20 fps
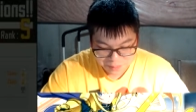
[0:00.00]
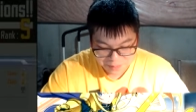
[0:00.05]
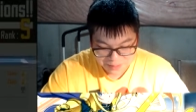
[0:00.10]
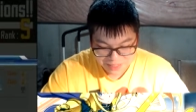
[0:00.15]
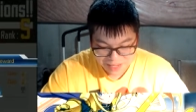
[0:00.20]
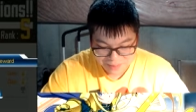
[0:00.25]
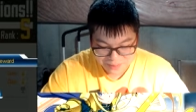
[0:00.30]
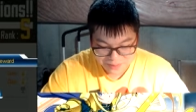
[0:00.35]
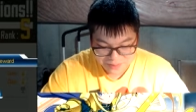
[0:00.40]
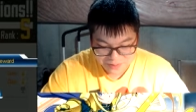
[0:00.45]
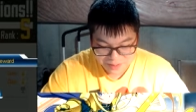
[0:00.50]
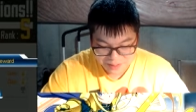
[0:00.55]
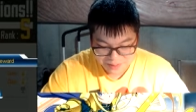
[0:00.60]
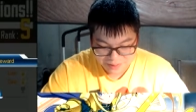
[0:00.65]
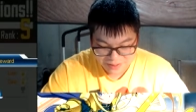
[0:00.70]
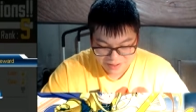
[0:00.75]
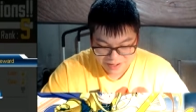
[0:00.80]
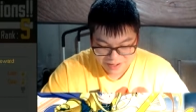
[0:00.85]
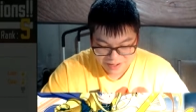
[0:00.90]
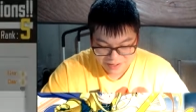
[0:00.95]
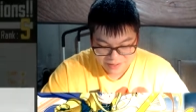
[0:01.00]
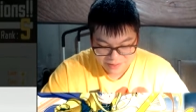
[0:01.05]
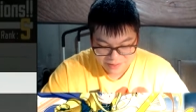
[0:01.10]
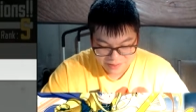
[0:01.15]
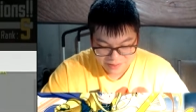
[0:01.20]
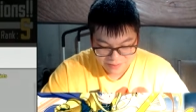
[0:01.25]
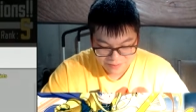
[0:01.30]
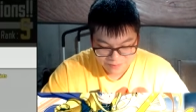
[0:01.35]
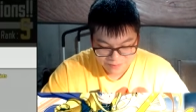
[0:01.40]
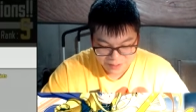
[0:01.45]
times before I learned how to
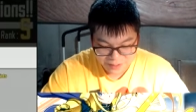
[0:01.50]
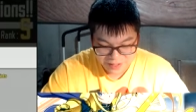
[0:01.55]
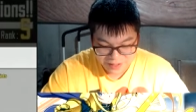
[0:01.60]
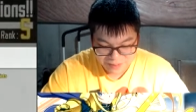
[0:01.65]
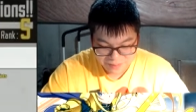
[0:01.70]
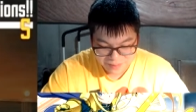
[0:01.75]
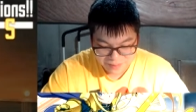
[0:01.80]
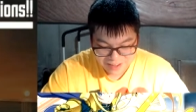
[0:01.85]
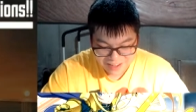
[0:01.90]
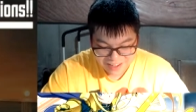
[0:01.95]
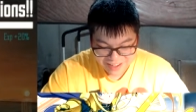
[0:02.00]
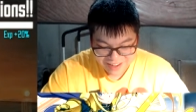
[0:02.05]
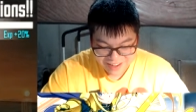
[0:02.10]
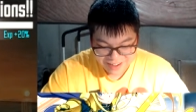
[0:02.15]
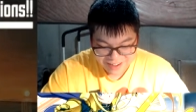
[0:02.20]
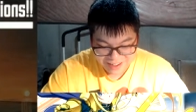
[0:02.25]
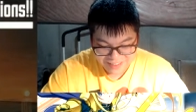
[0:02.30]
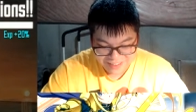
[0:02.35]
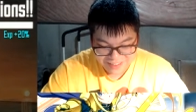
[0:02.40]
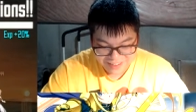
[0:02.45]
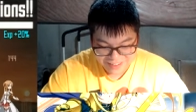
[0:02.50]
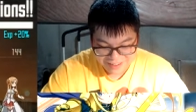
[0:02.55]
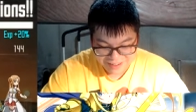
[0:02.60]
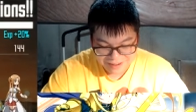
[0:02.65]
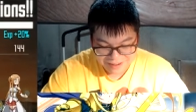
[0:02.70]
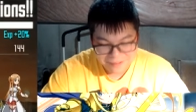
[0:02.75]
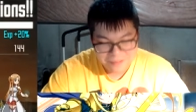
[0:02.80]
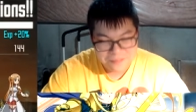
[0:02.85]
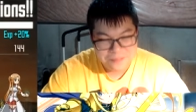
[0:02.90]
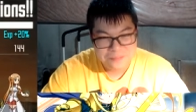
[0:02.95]
fight him in the
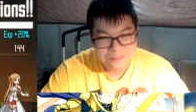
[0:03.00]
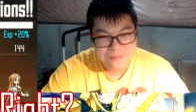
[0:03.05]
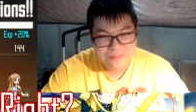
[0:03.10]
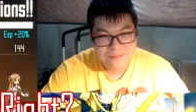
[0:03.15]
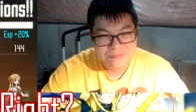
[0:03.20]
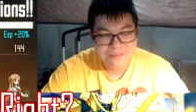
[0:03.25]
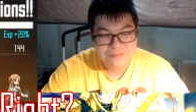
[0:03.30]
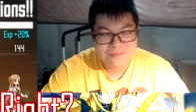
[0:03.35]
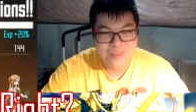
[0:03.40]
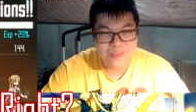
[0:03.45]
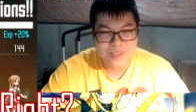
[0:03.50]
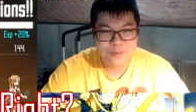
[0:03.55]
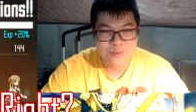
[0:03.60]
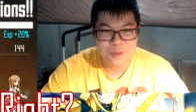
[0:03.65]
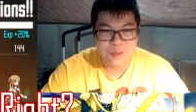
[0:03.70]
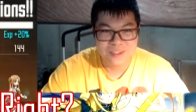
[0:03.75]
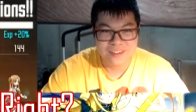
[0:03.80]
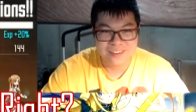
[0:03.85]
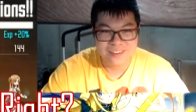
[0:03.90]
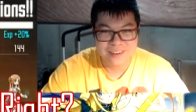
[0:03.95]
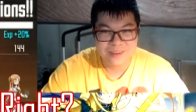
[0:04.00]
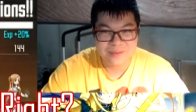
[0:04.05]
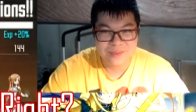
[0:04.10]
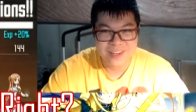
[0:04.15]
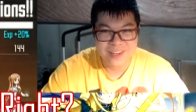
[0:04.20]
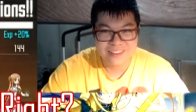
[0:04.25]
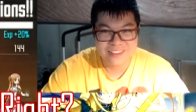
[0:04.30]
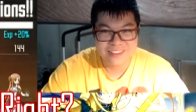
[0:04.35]
um, the floor clearing event.